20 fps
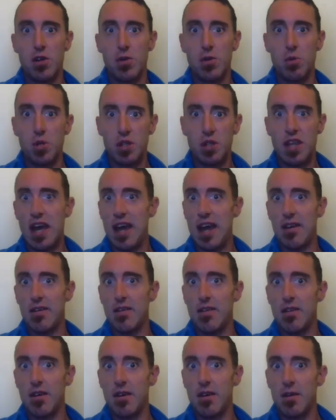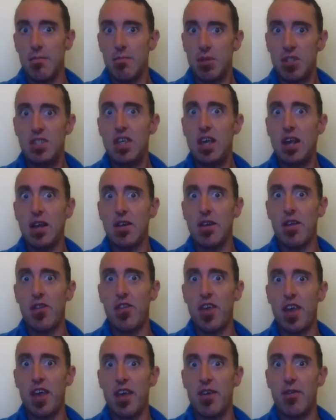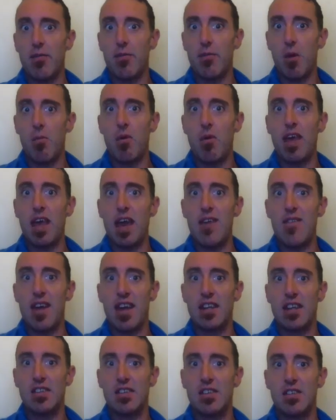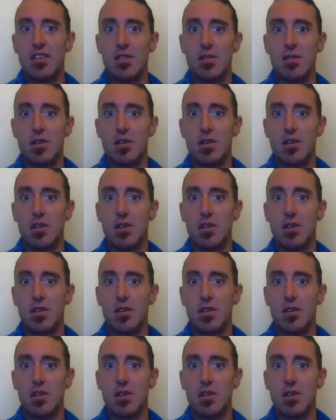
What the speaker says: with that particular thing when we have access to it.